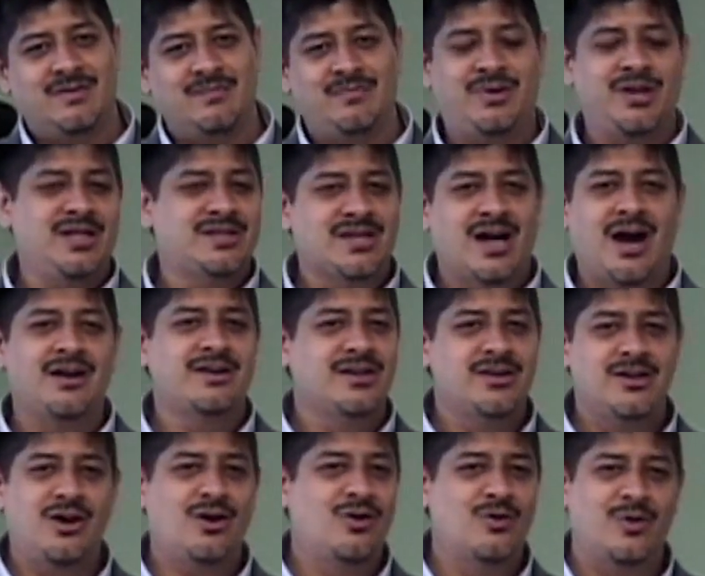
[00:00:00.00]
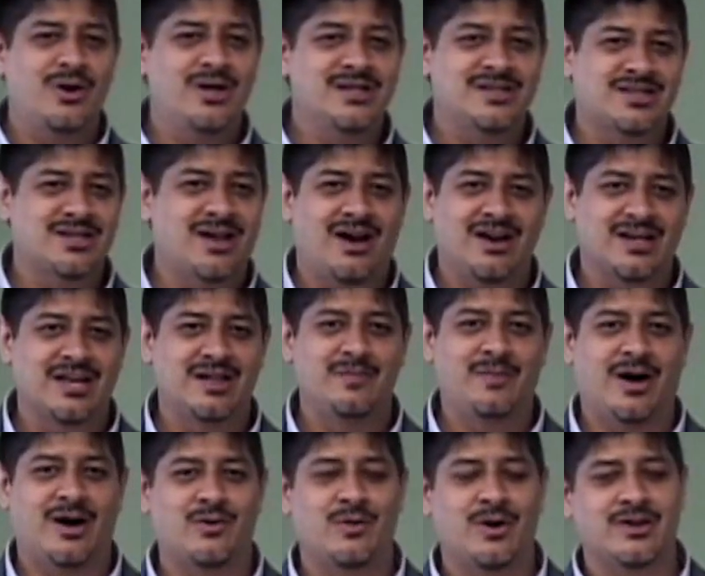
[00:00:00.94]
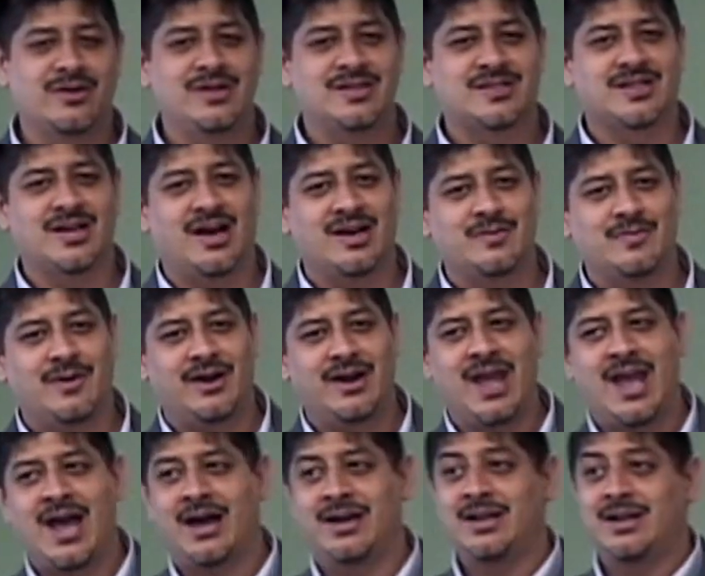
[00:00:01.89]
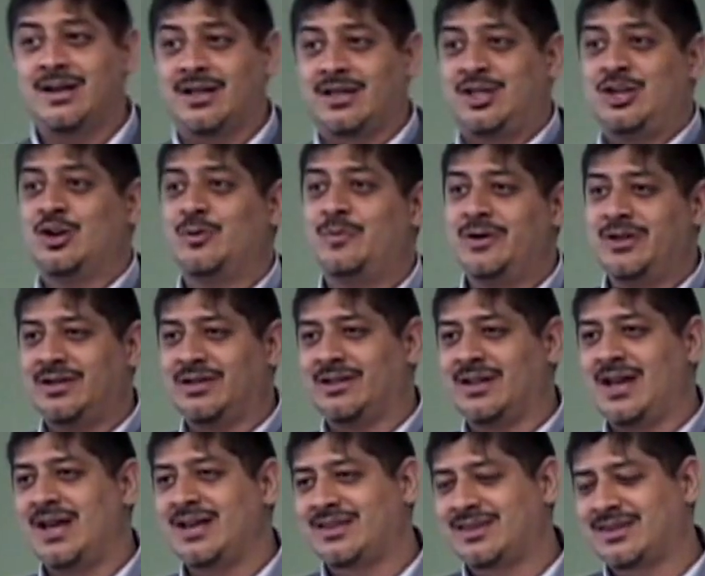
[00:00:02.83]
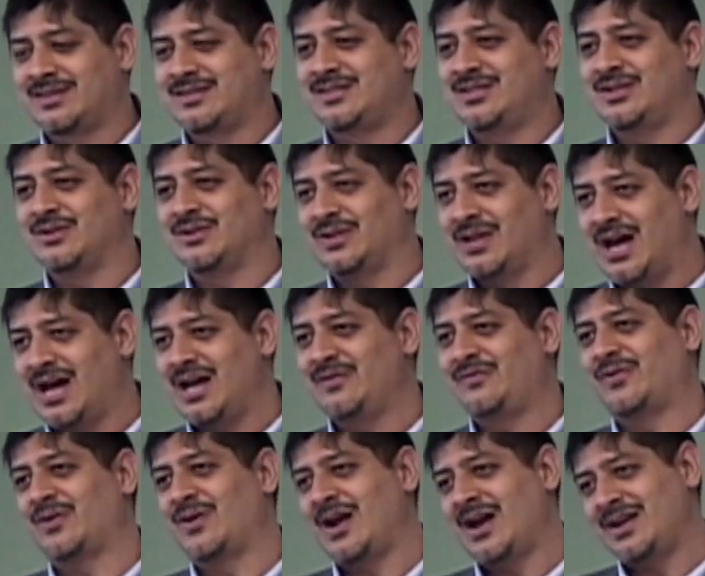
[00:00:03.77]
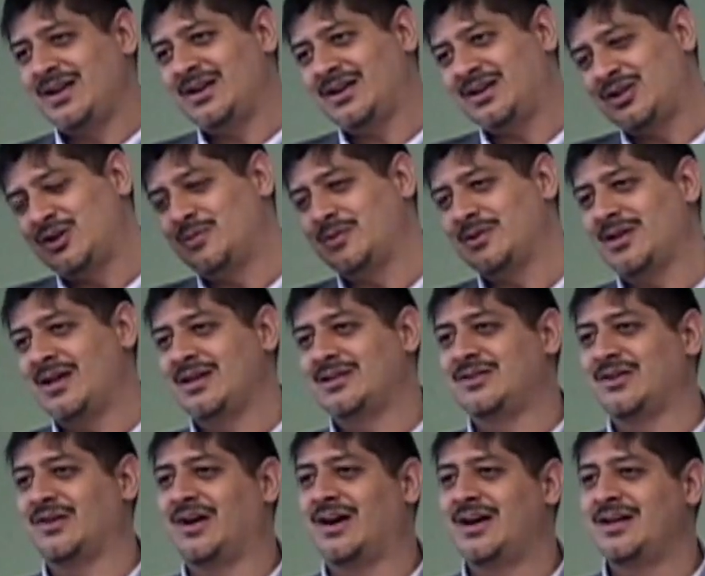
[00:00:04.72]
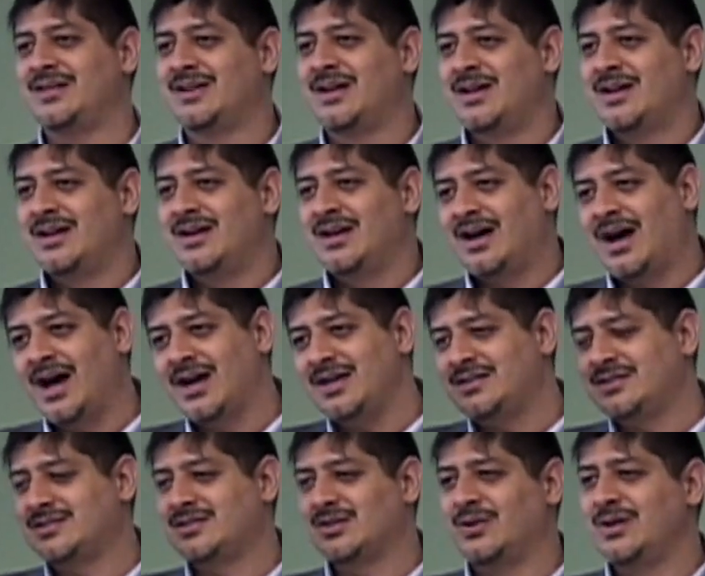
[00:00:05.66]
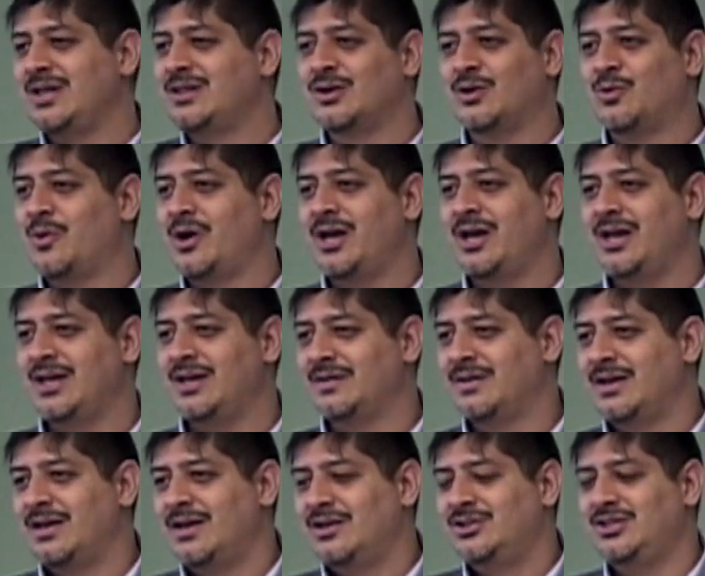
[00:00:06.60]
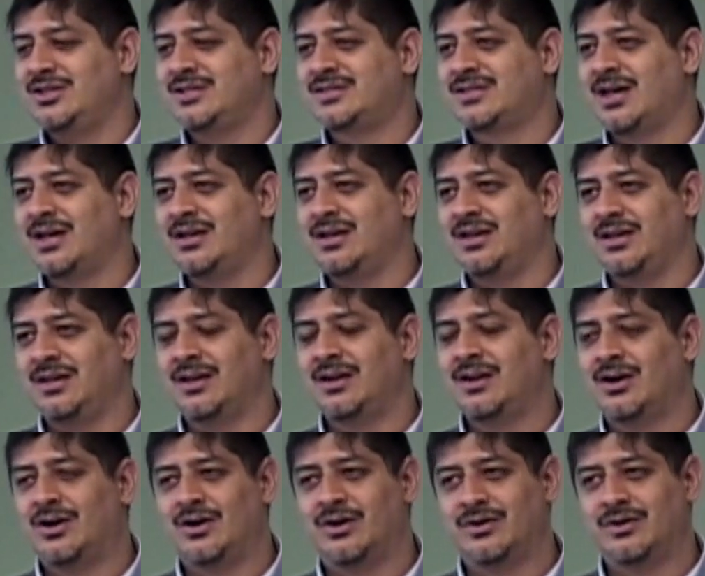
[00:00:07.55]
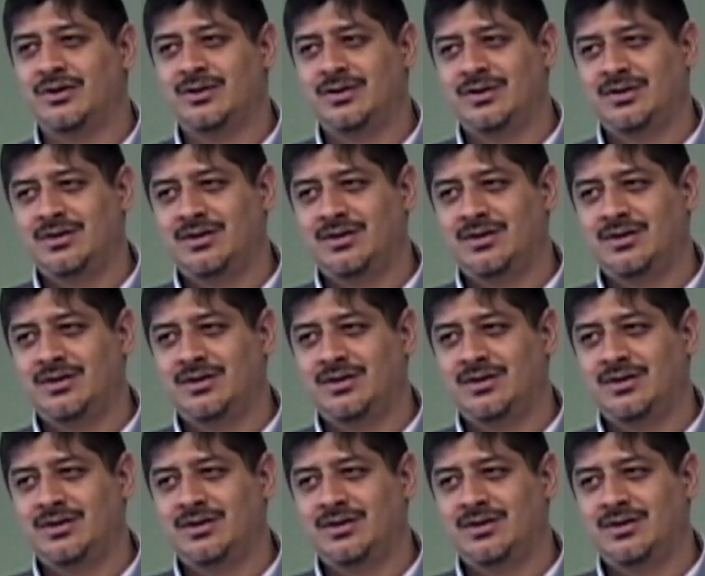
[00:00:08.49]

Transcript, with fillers: but it's hard to know what he's talking about, whether he's talking about adding a cubit length to your life or adding a cubit length to your height. height. So either way, Jesus said, you know,